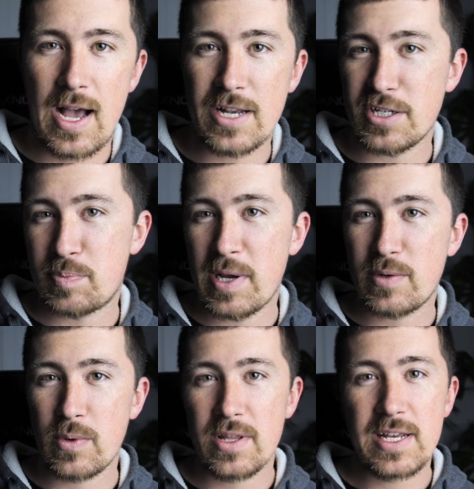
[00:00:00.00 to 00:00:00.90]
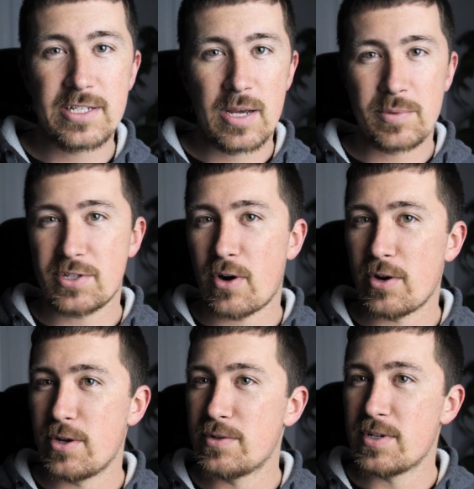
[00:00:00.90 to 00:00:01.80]
I just picked one of these up to
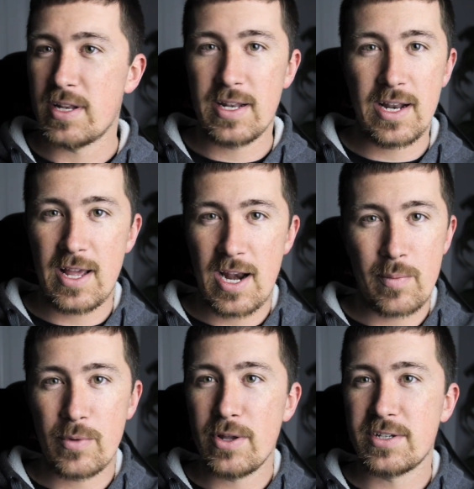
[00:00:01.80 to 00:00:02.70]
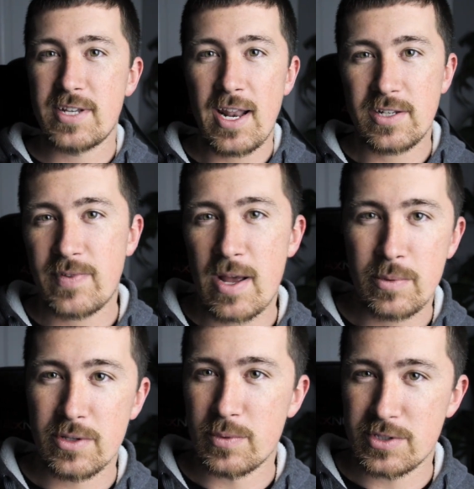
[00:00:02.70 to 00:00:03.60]
start using it, and I'm really satisfied
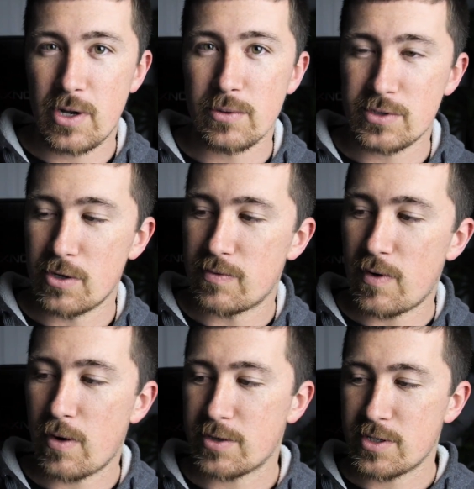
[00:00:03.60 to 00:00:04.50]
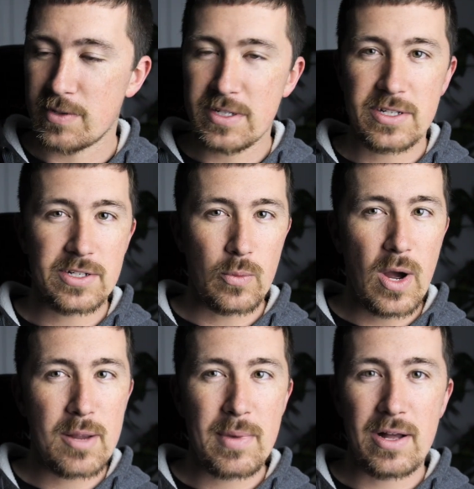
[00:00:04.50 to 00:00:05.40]
with the results so far. So this is a
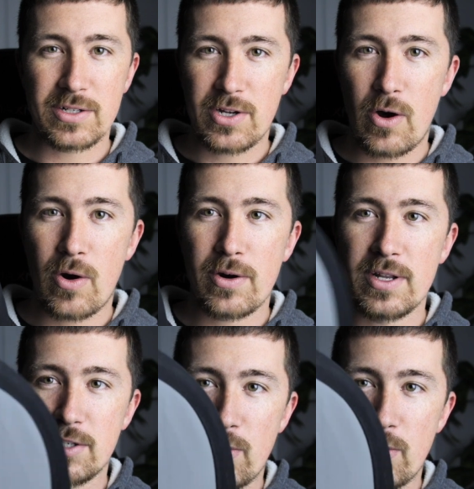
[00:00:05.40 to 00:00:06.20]
white balance card. It's